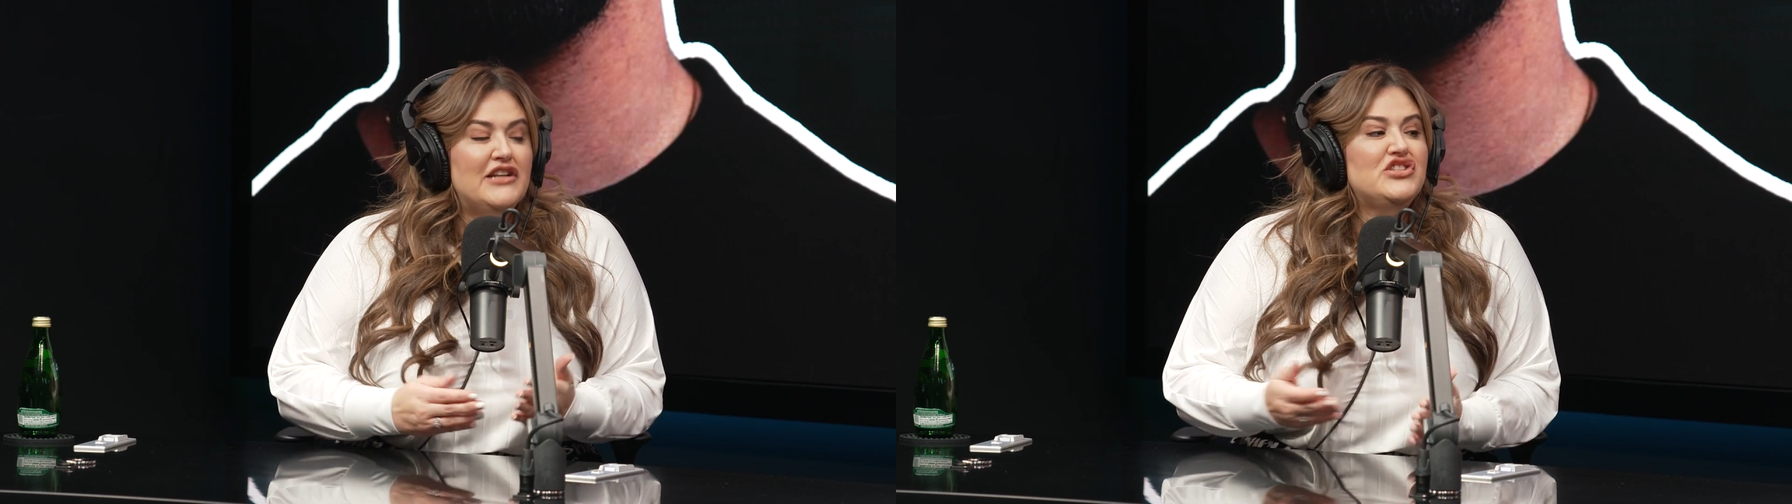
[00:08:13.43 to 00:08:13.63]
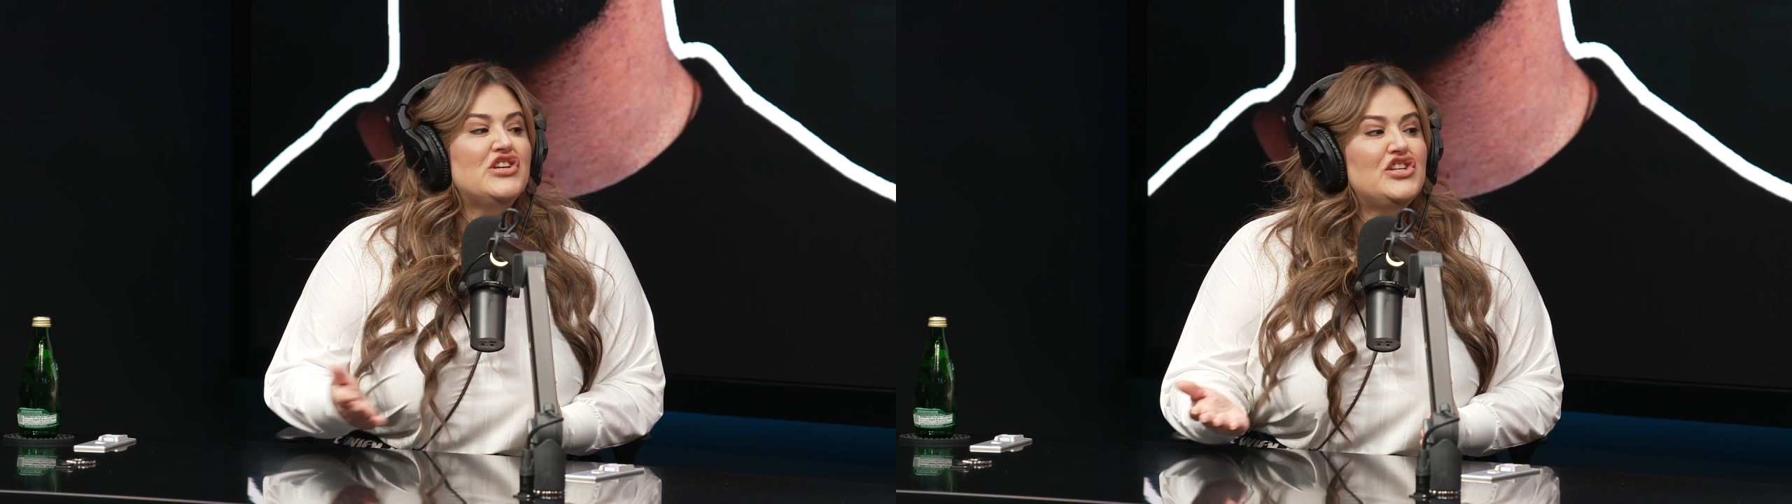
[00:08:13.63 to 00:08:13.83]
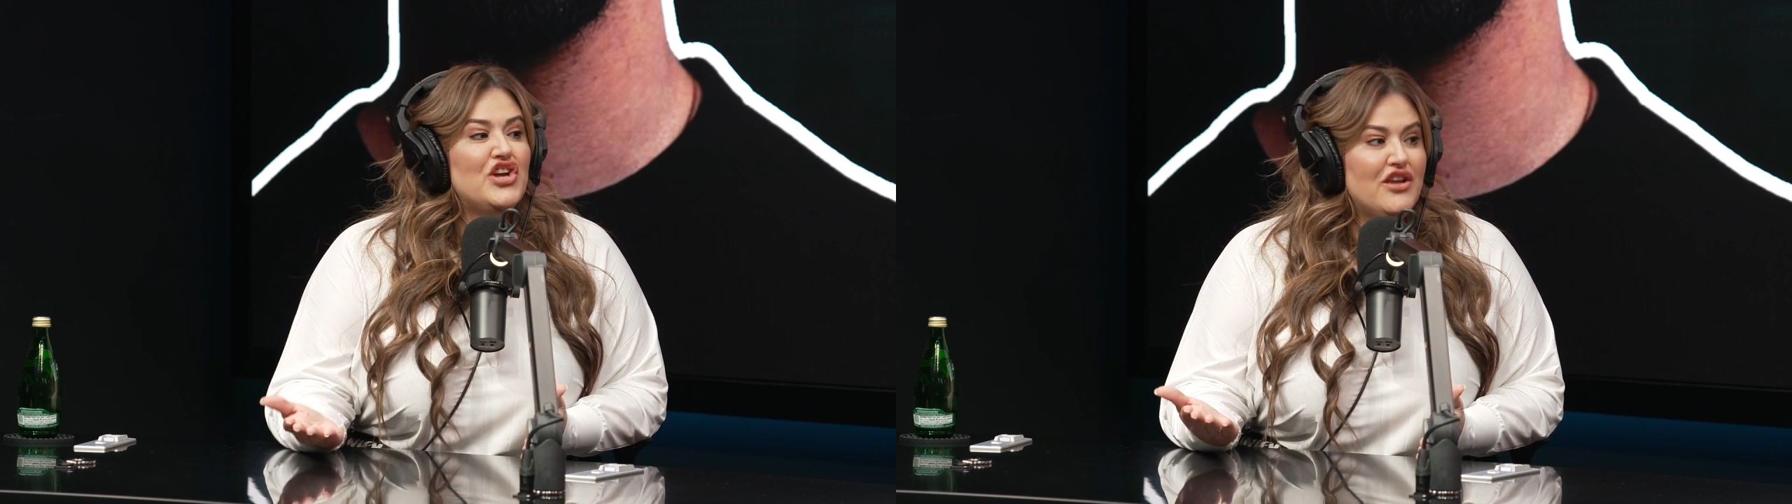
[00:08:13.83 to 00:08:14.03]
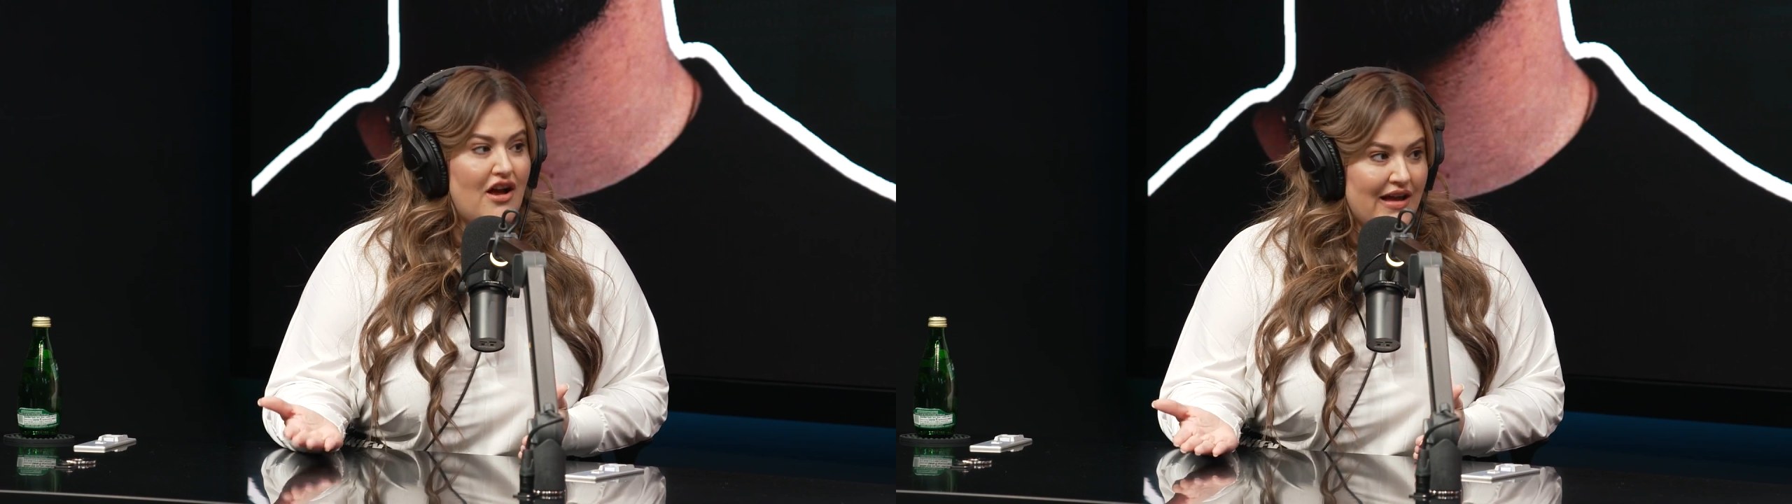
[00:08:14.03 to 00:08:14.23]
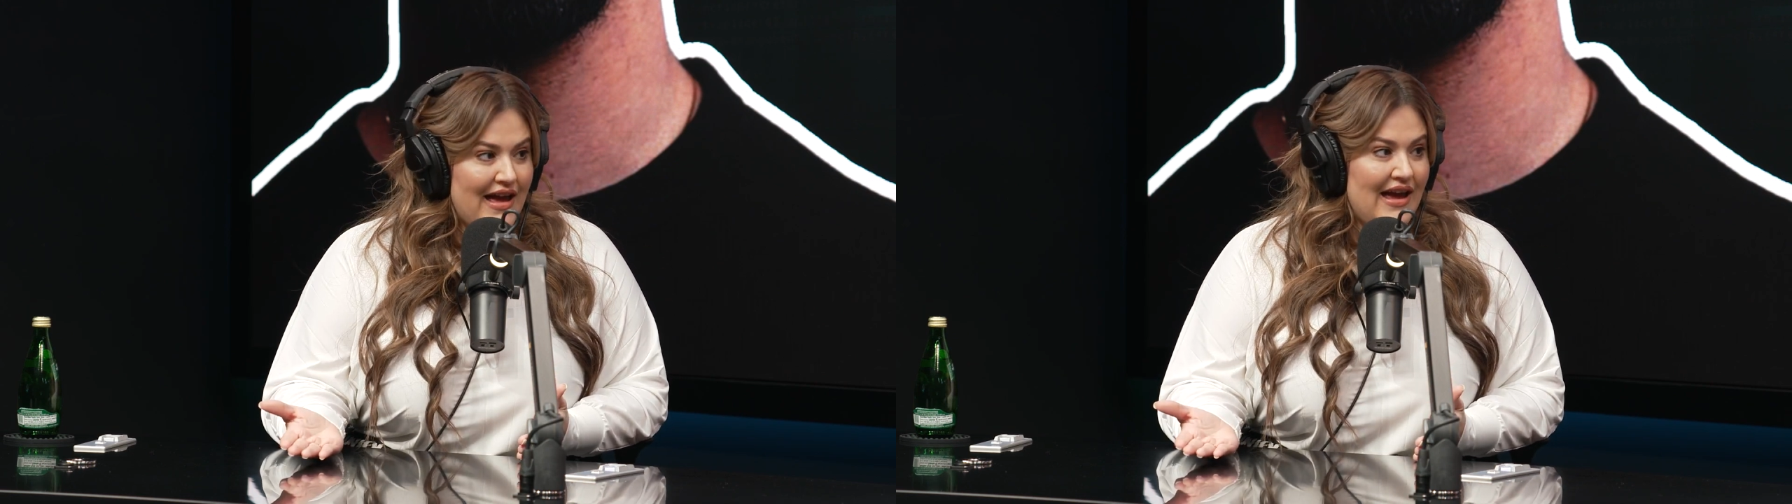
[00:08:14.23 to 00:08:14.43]
at such a
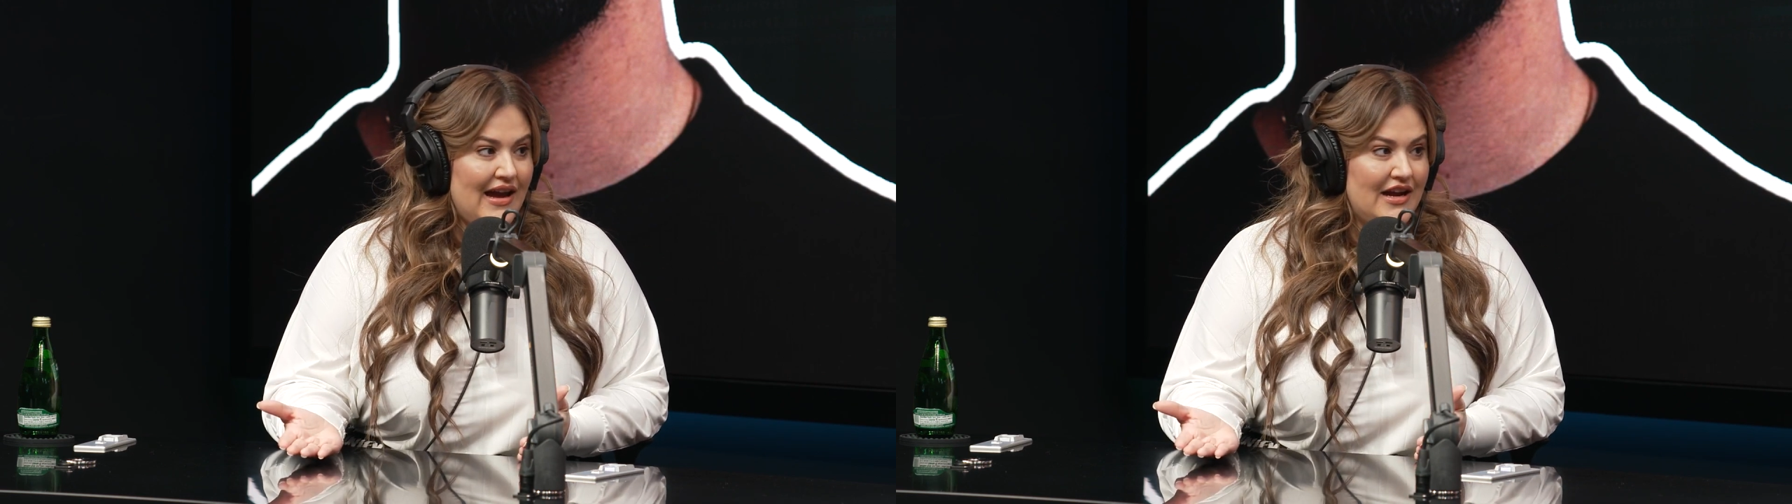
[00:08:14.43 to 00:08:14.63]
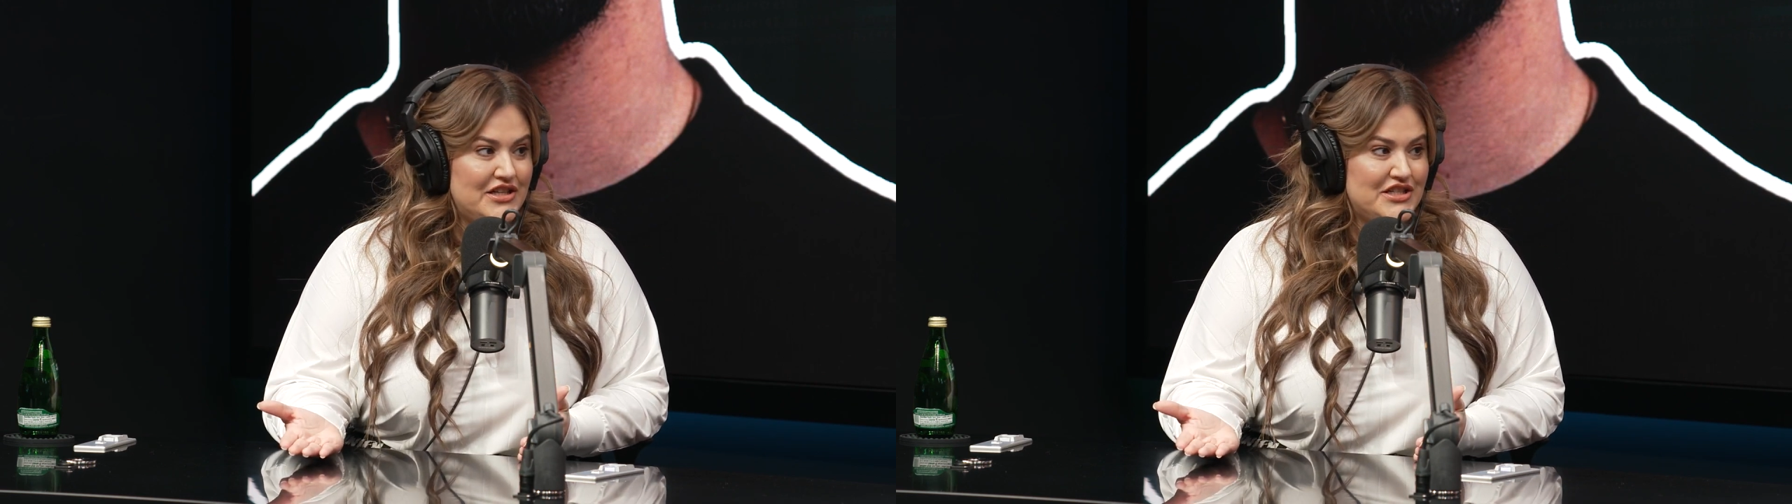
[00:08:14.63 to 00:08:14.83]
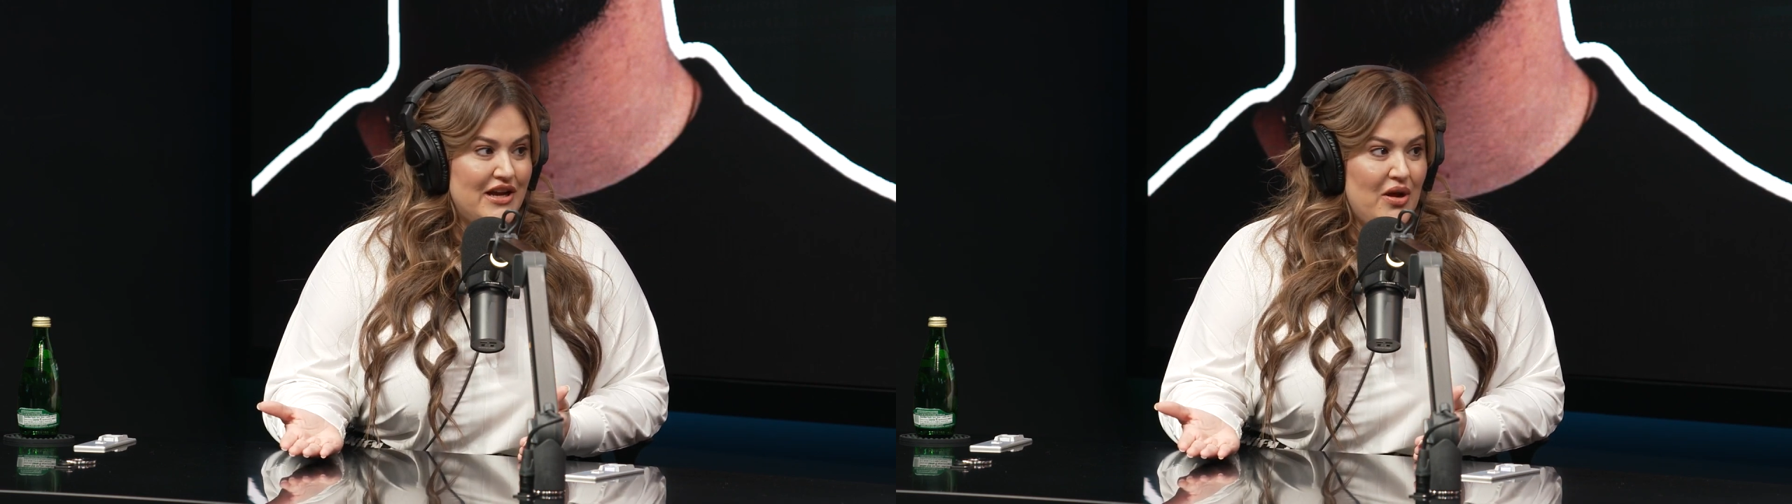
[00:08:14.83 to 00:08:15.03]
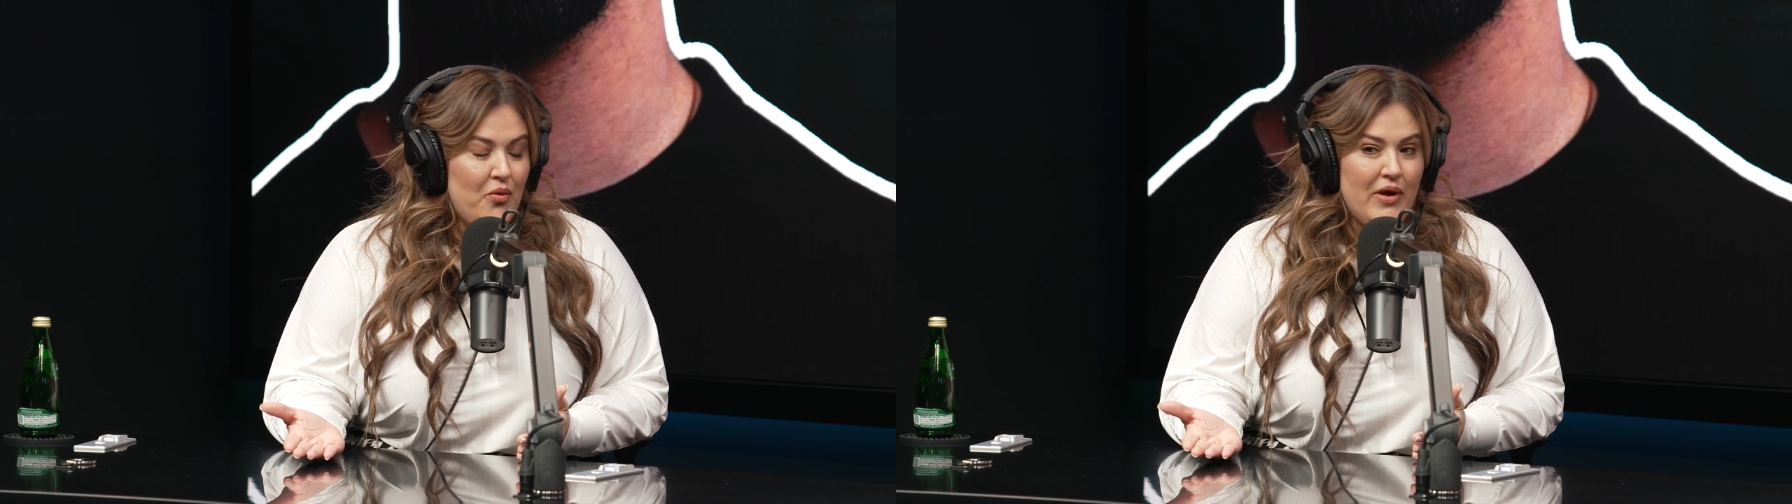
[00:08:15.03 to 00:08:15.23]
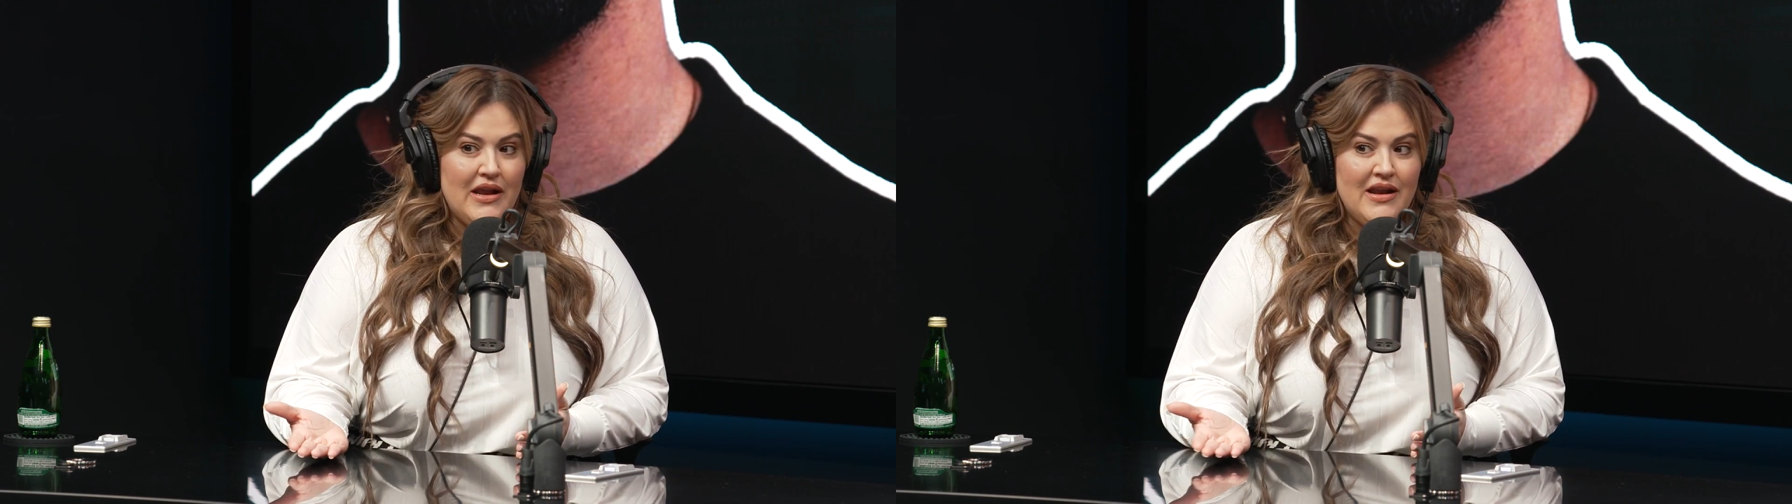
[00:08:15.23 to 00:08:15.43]
young age
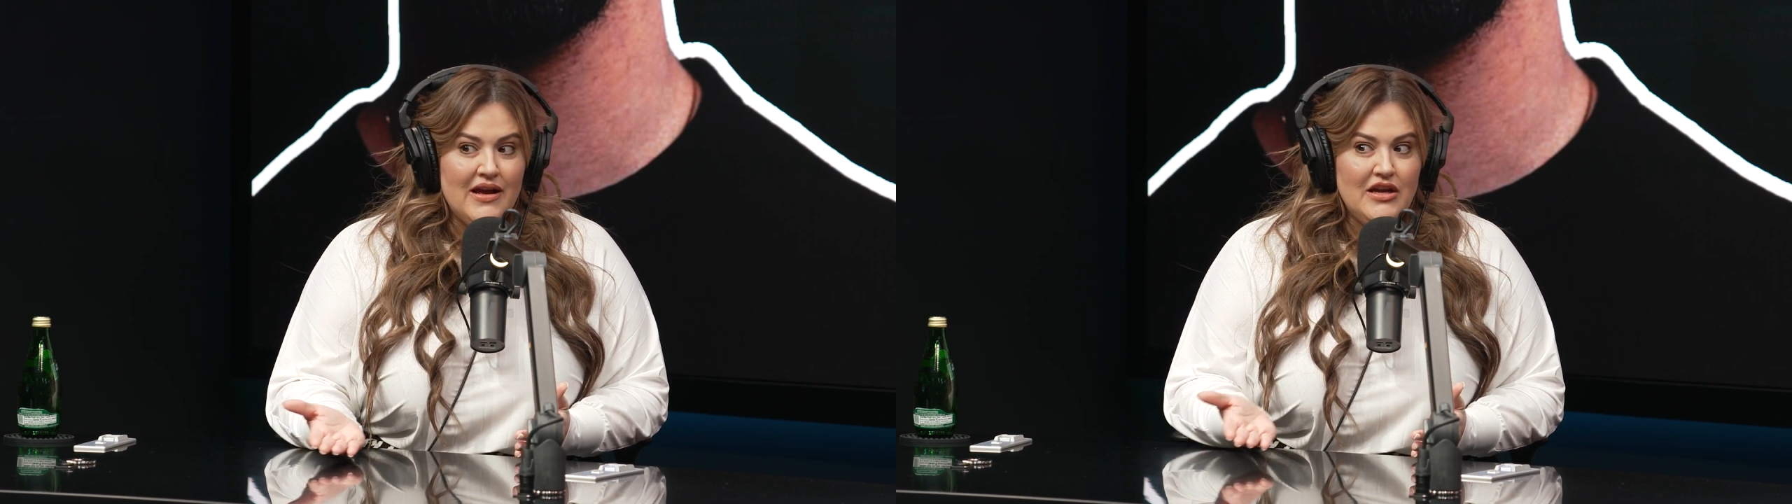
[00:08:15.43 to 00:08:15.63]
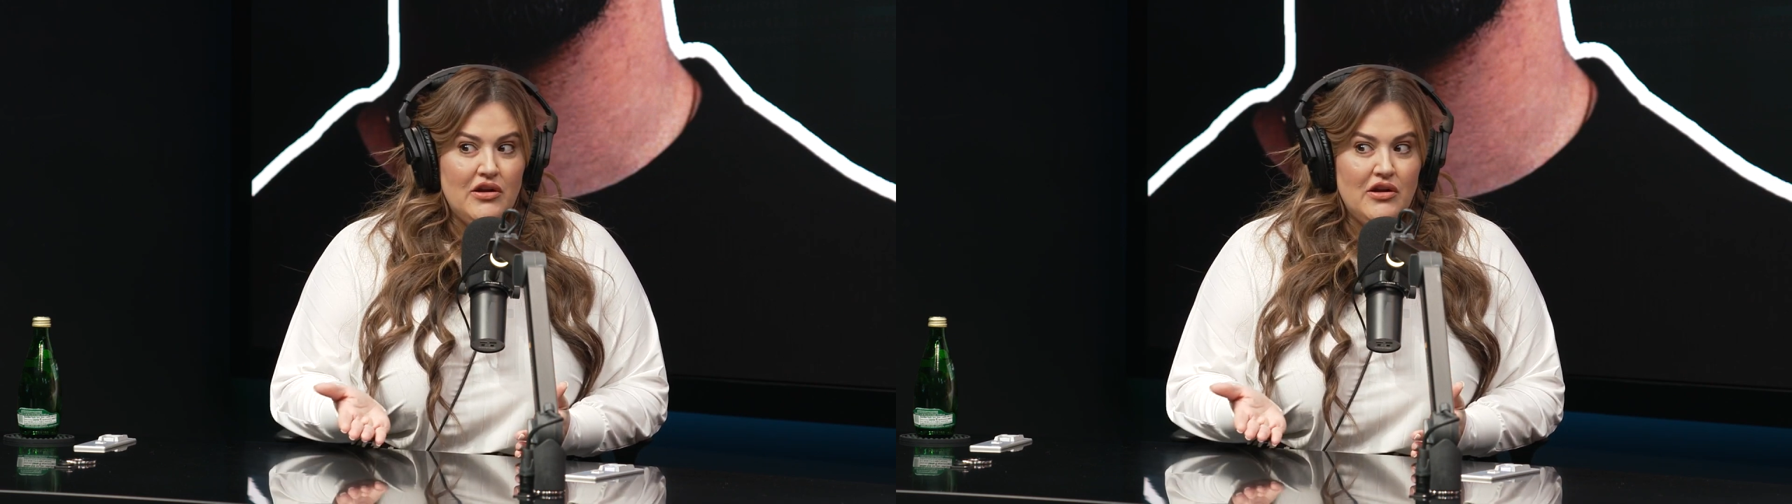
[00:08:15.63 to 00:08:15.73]
when